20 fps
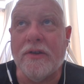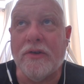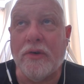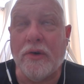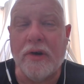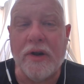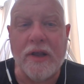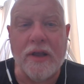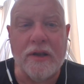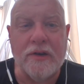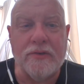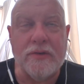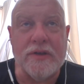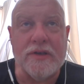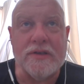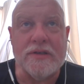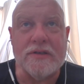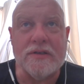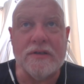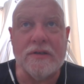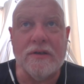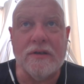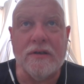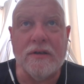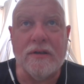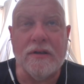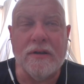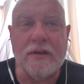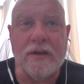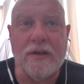Nordic countries,
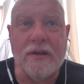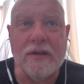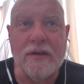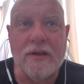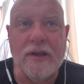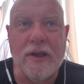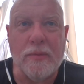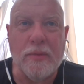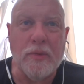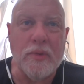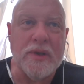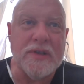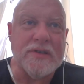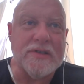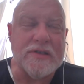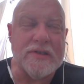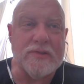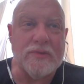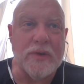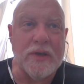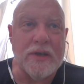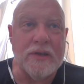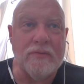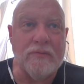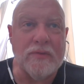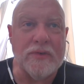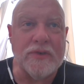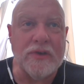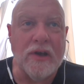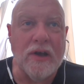a couple weeks in
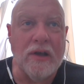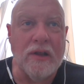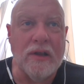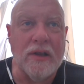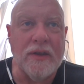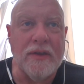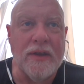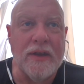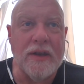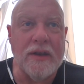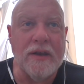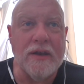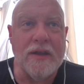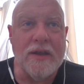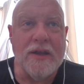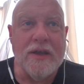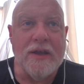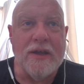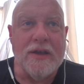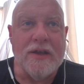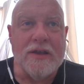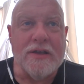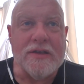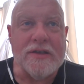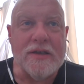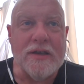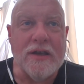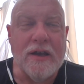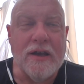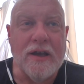Sweden was all, and then
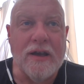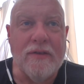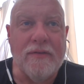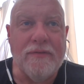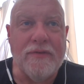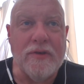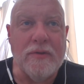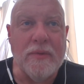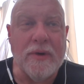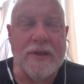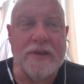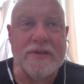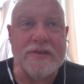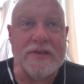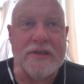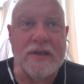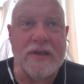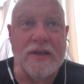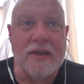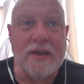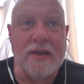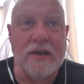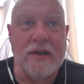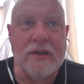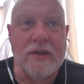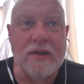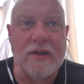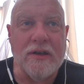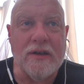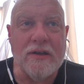uh, a few months
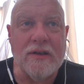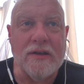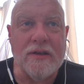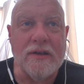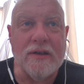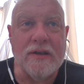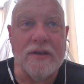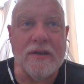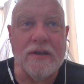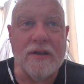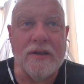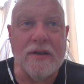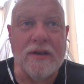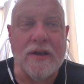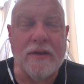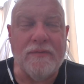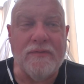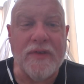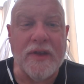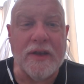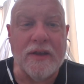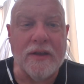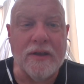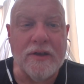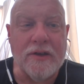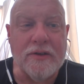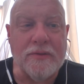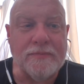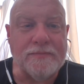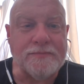in uh,
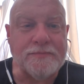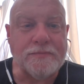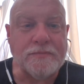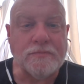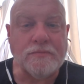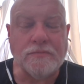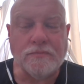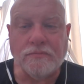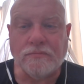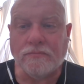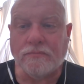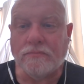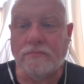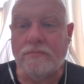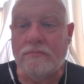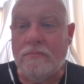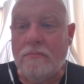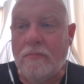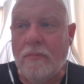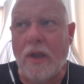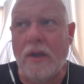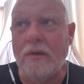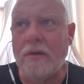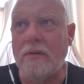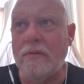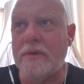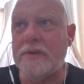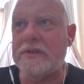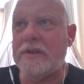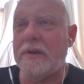Finland
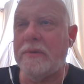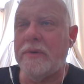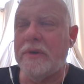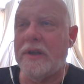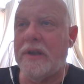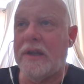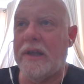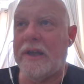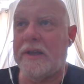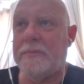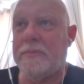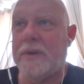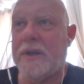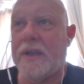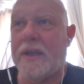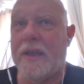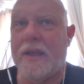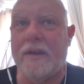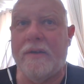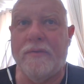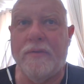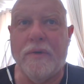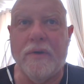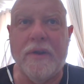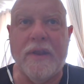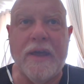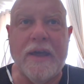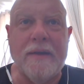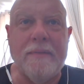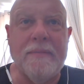which I really like, but I can't
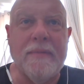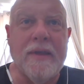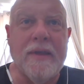afford that.